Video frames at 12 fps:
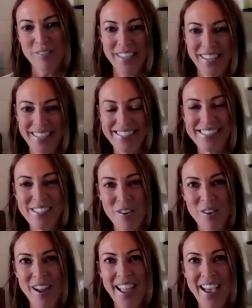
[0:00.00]
12 kids,
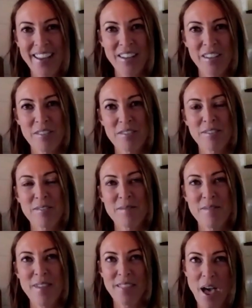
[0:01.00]
so I had a
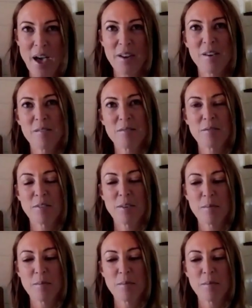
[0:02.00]
lot of